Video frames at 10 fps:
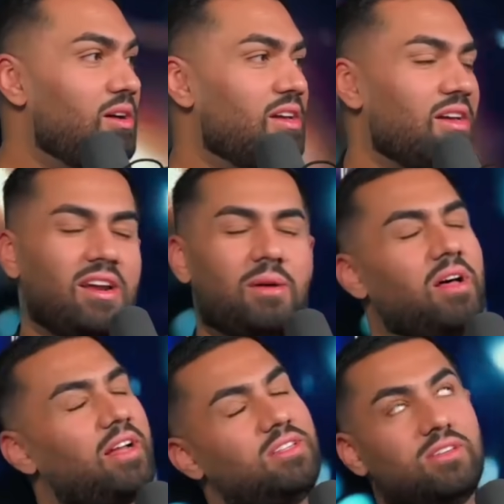I'm
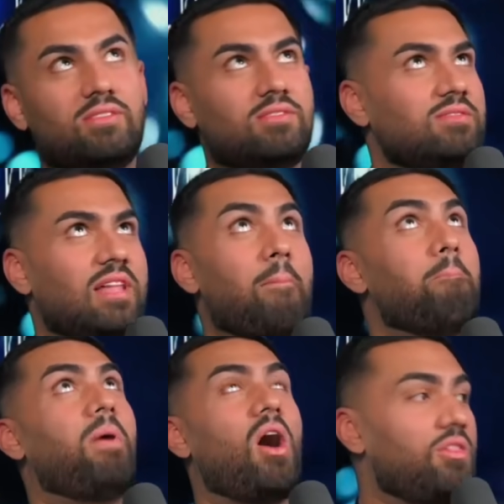like, dude,
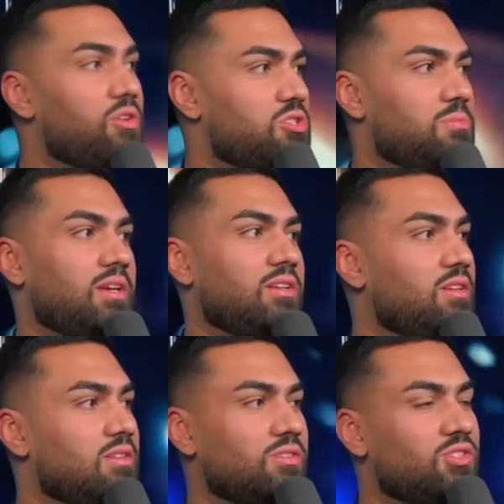that bothers me.
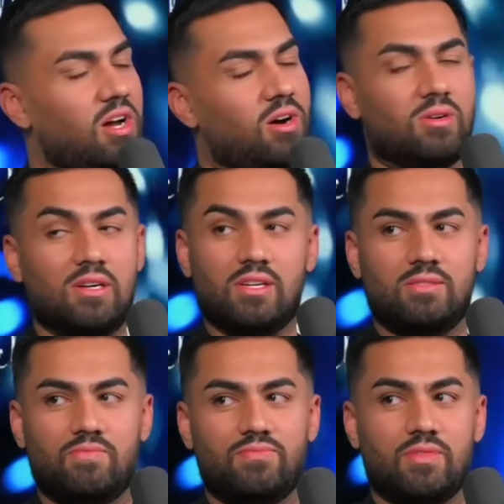Mm-hmm. So
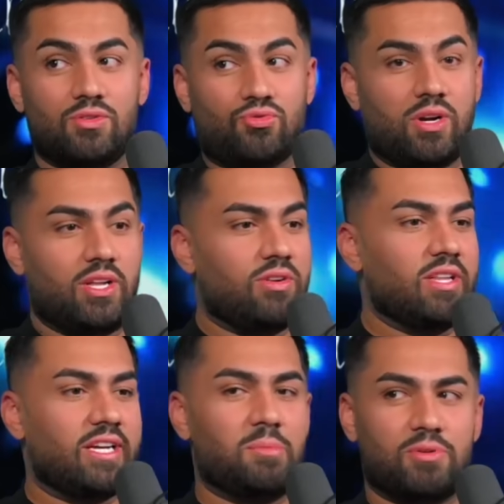yeah. really,
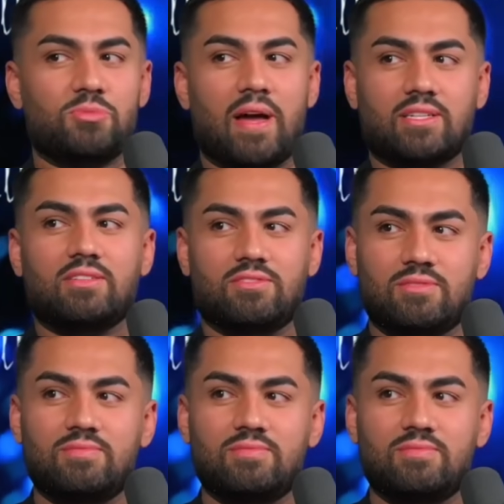really good perspective.